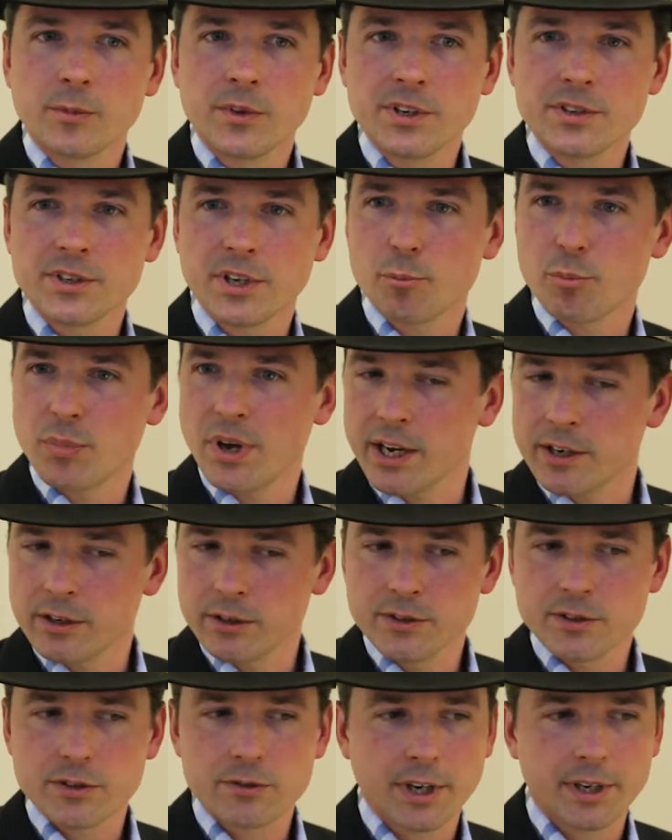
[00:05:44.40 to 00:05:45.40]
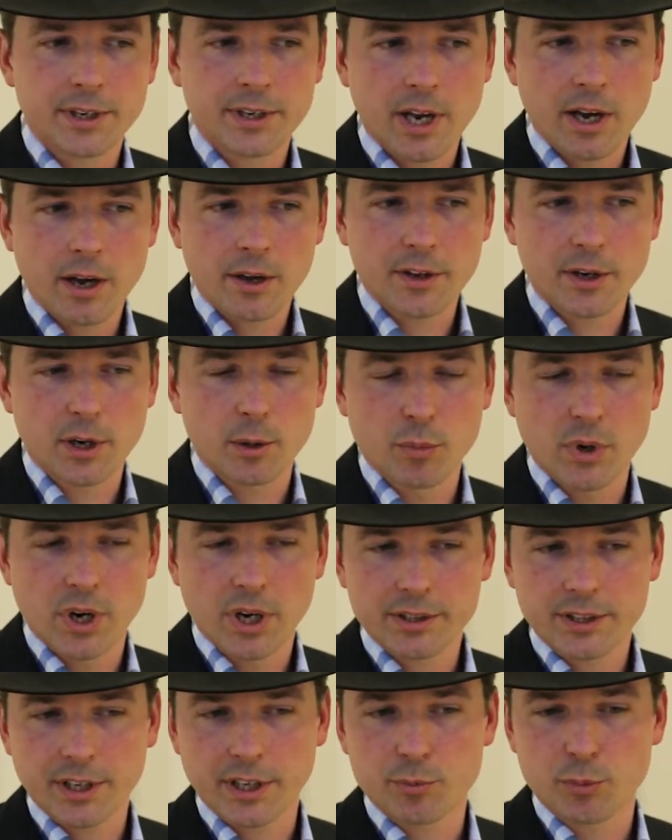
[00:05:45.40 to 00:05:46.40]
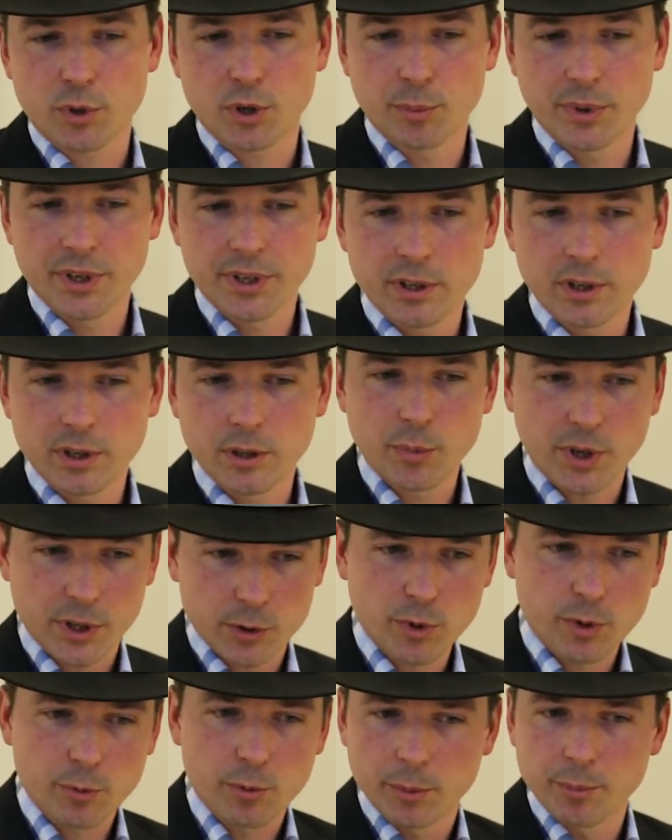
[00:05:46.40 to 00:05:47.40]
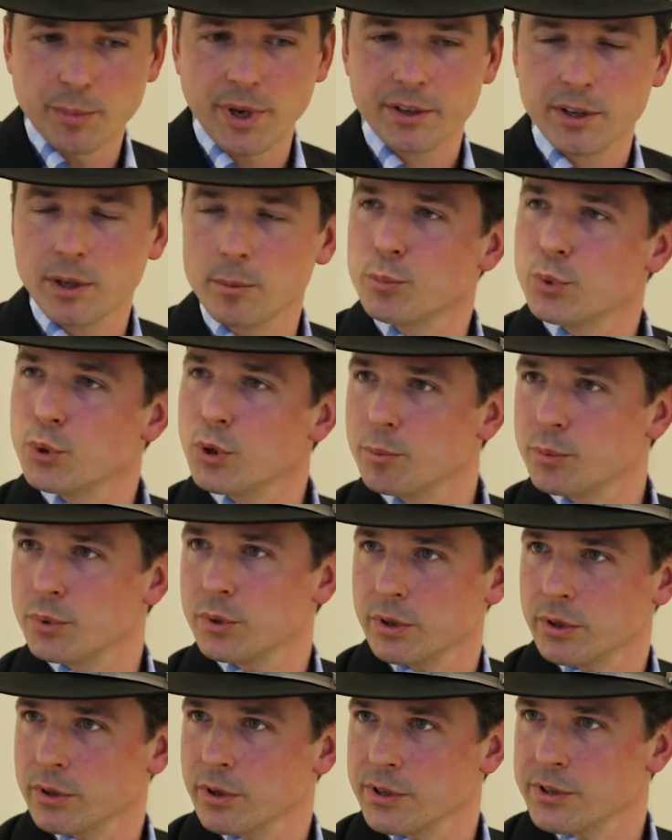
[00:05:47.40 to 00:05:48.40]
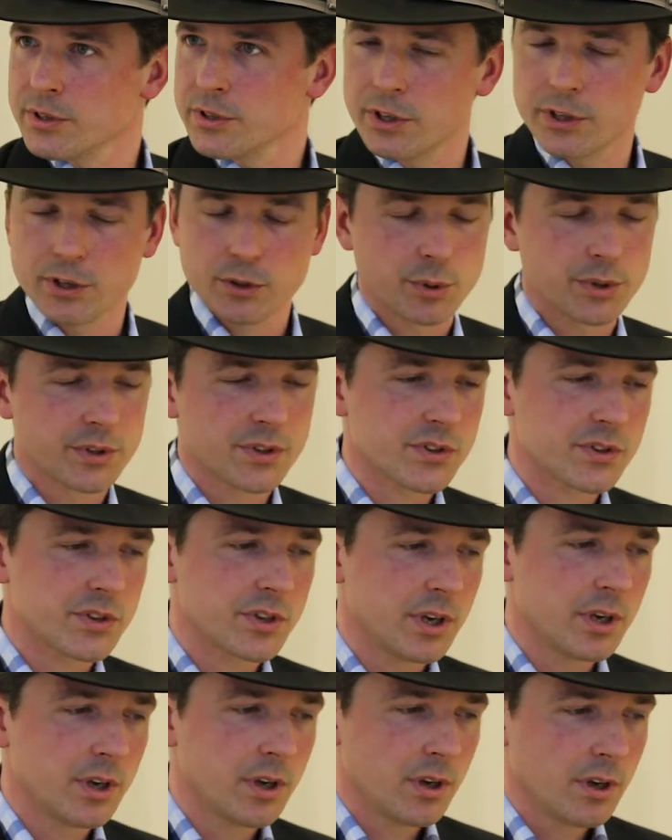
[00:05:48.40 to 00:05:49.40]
These are patterns right now that are marked experimental, but we will make them proper constituents.